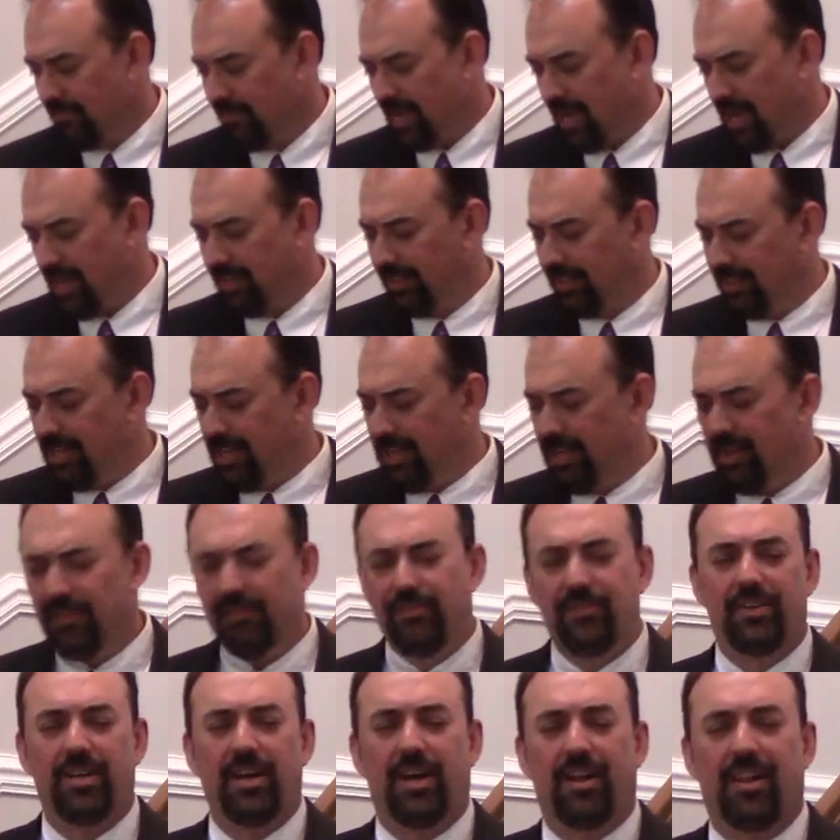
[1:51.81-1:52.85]
I
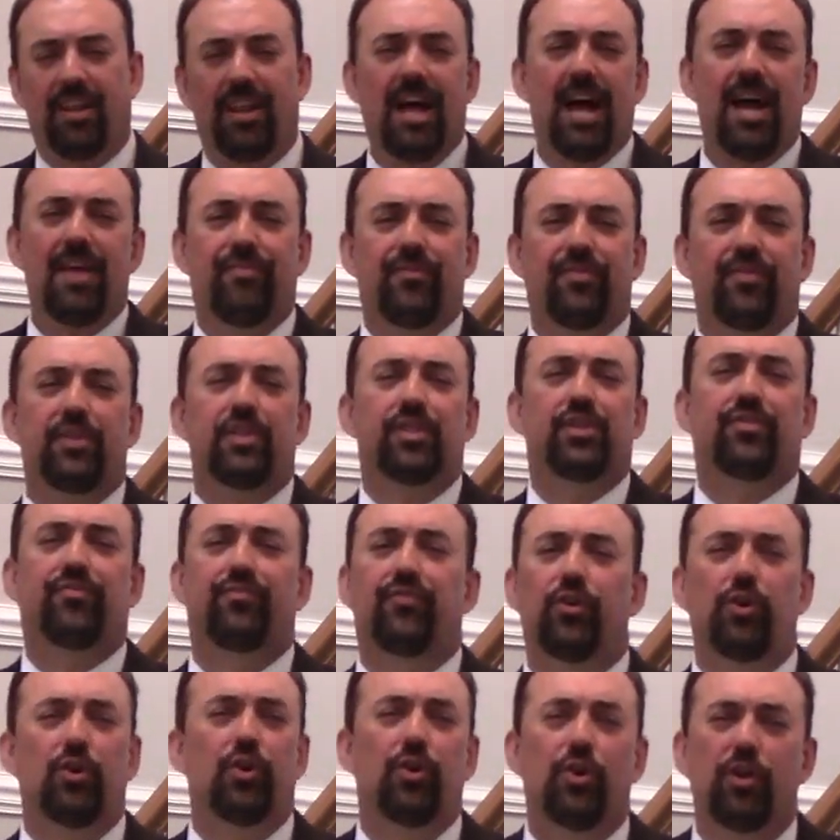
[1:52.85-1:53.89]
lived a life that's
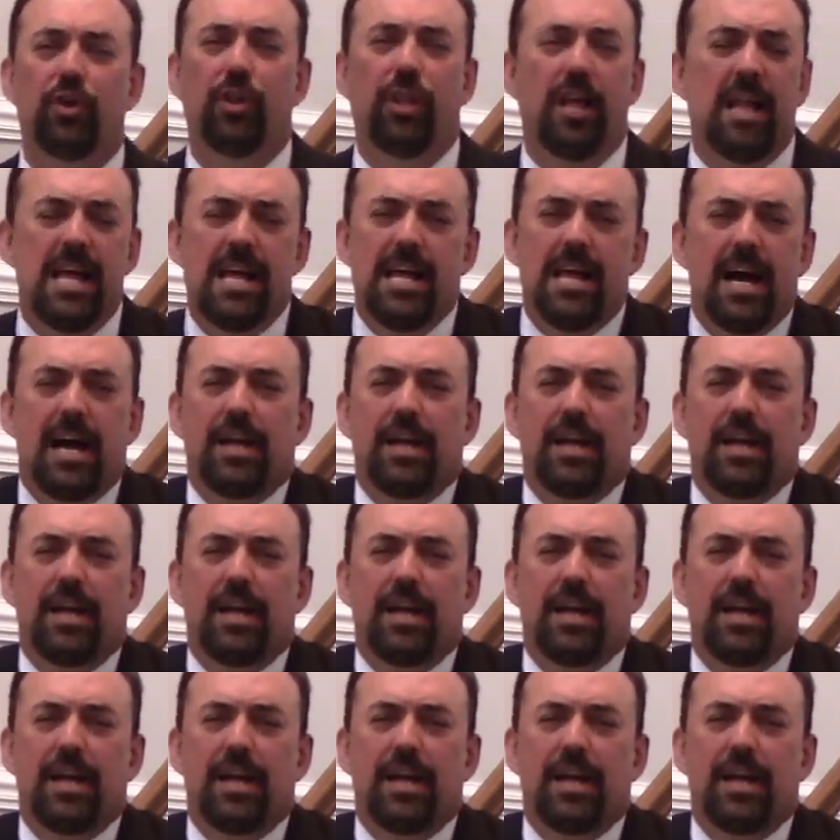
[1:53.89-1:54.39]
full.